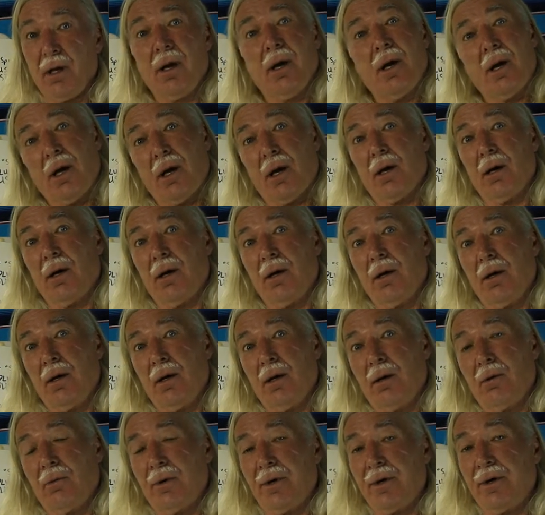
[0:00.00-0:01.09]
Yeah.
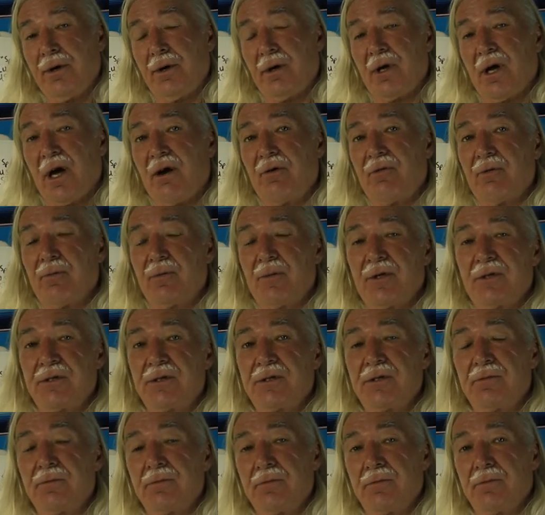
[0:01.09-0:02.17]
What do your
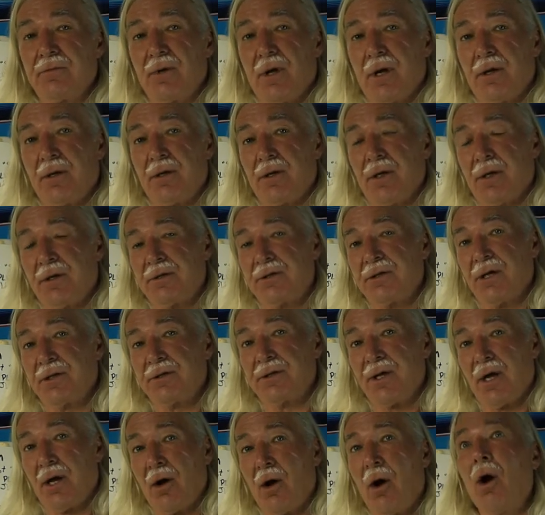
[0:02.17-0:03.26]
governments and such
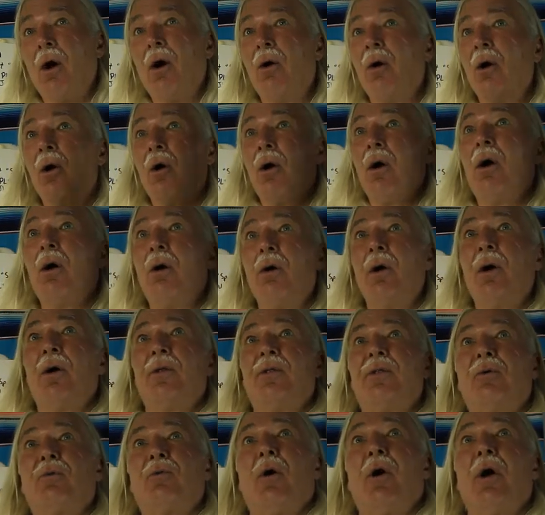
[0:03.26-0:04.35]
say? Oh,
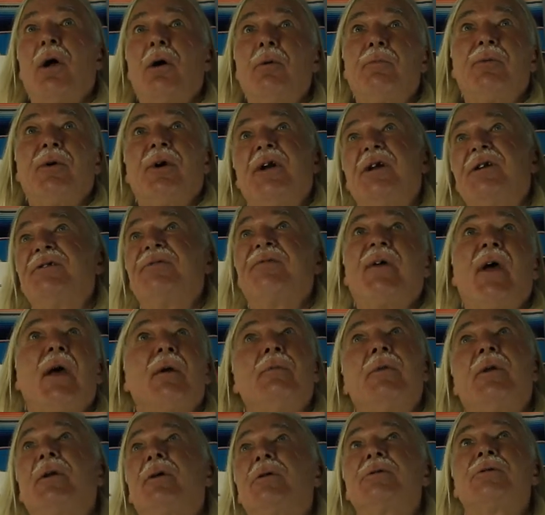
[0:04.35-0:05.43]
the royal British
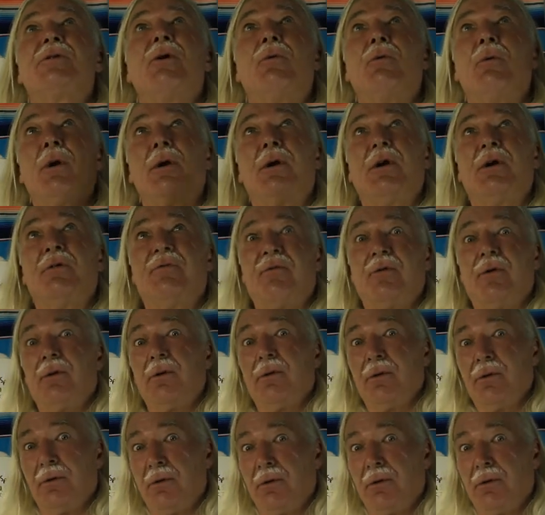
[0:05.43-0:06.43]
family are so wonderful.